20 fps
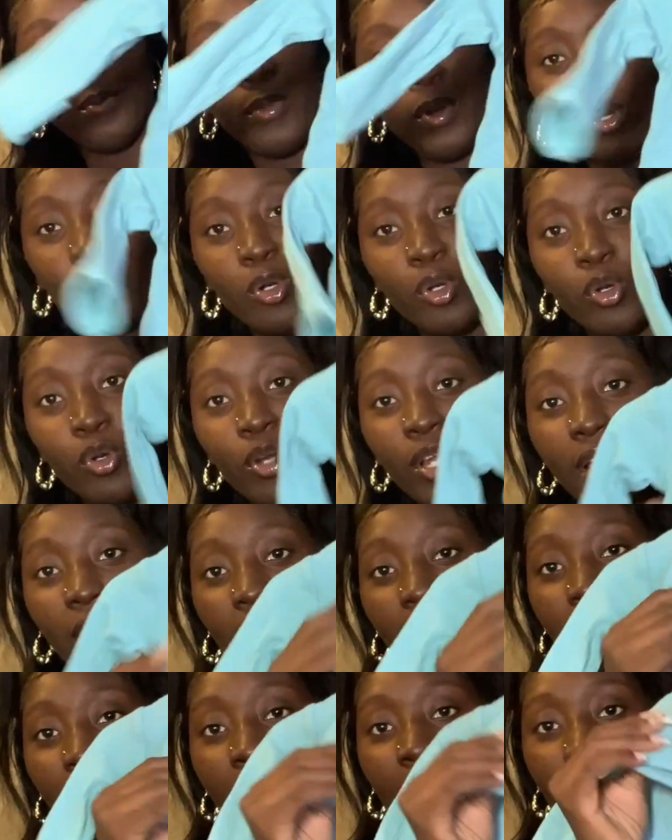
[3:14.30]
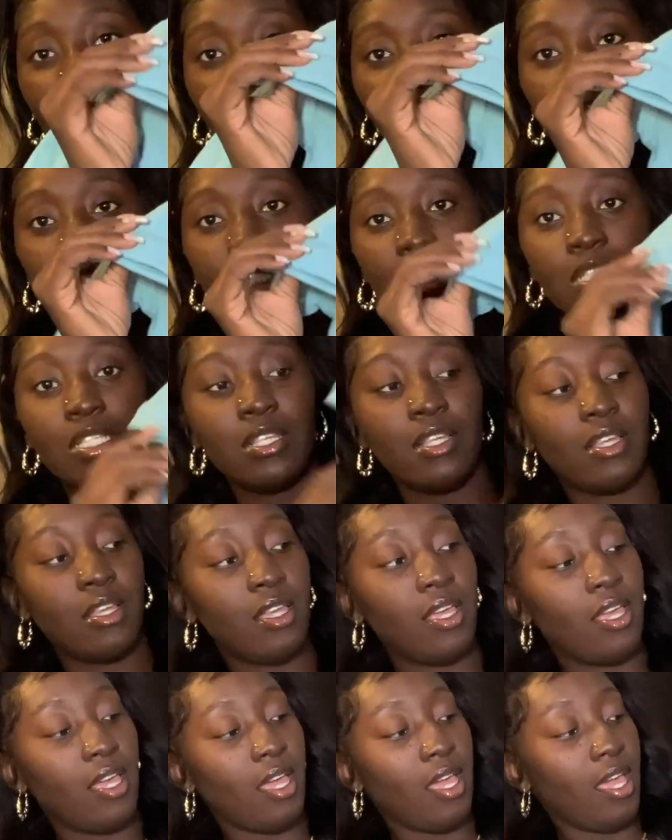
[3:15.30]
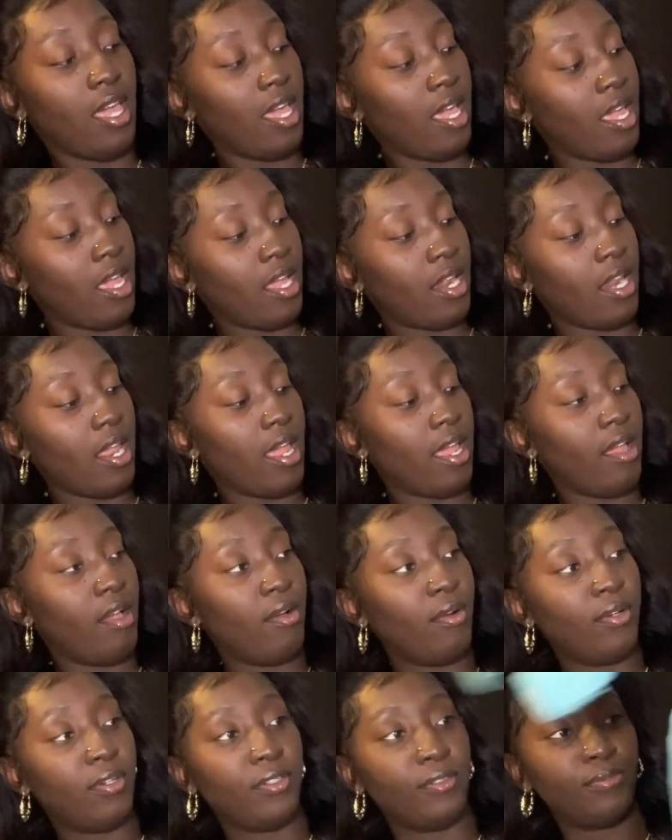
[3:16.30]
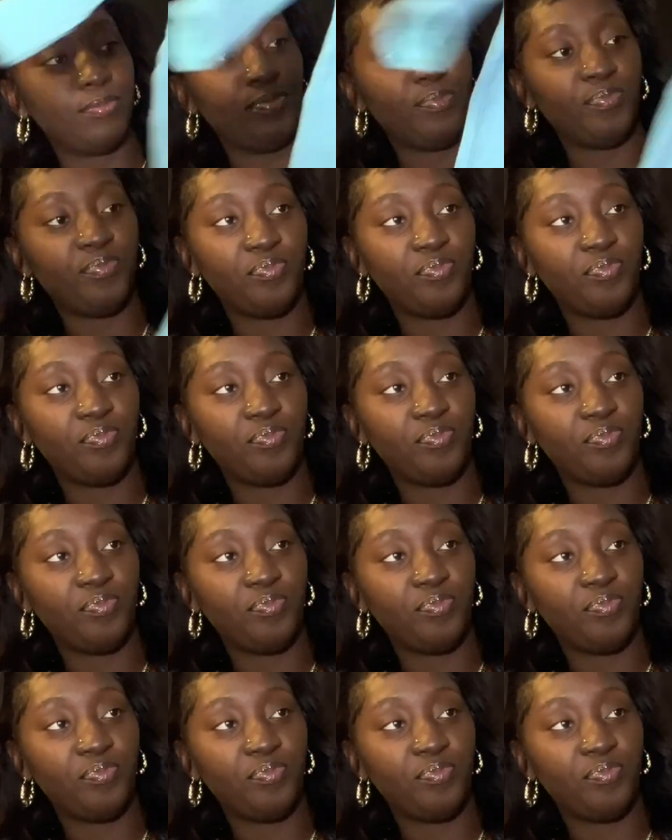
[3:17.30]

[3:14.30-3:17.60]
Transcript: Her got a hat and a um.